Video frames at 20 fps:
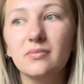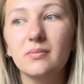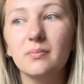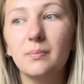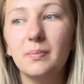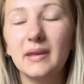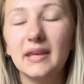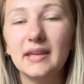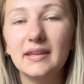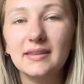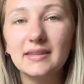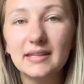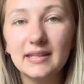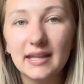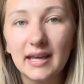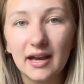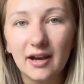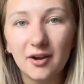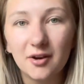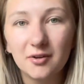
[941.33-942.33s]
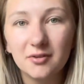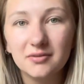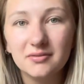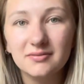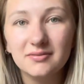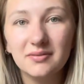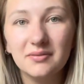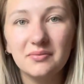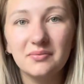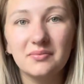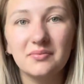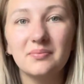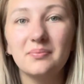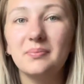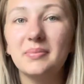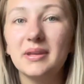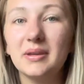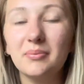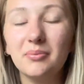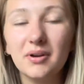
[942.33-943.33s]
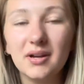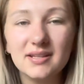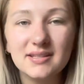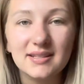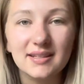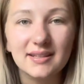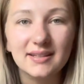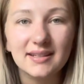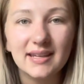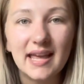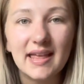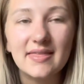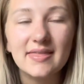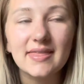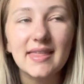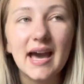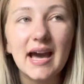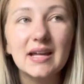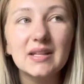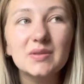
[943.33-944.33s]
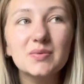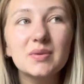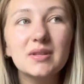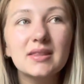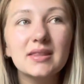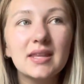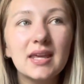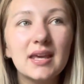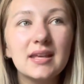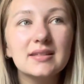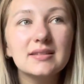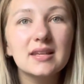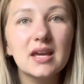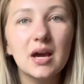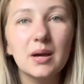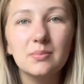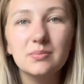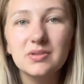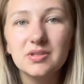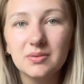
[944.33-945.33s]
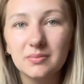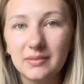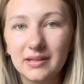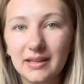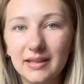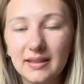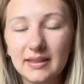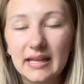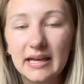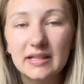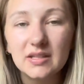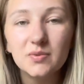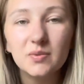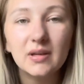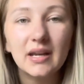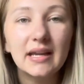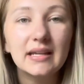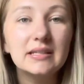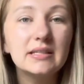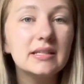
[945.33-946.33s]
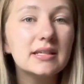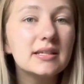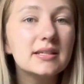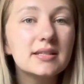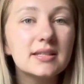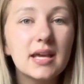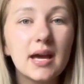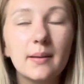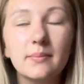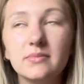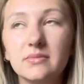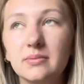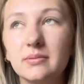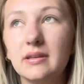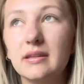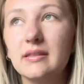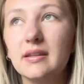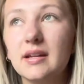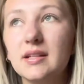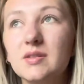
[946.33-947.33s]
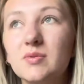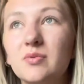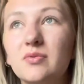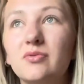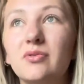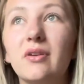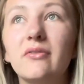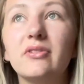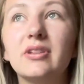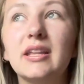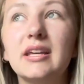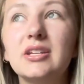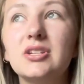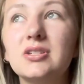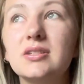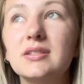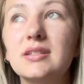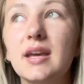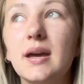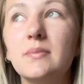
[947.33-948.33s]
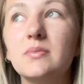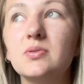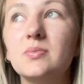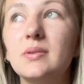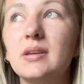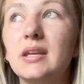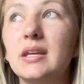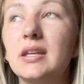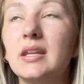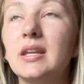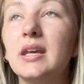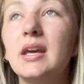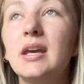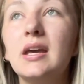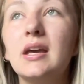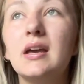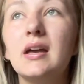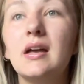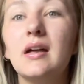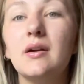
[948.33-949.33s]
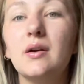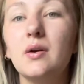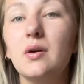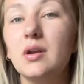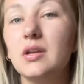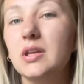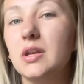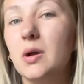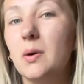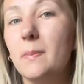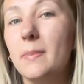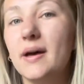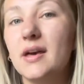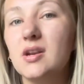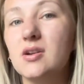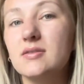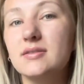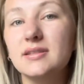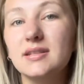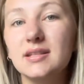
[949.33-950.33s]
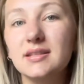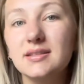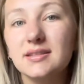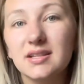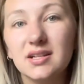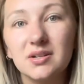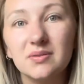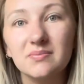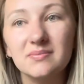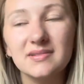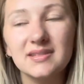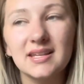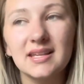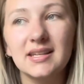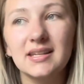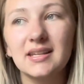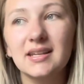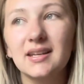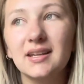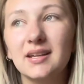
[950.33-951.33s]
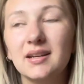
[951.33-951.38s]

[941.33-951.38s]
be in the now, be present, and that's when things come to me. That's when ideas come to me. That's when revelations come to me, and you know, better systems and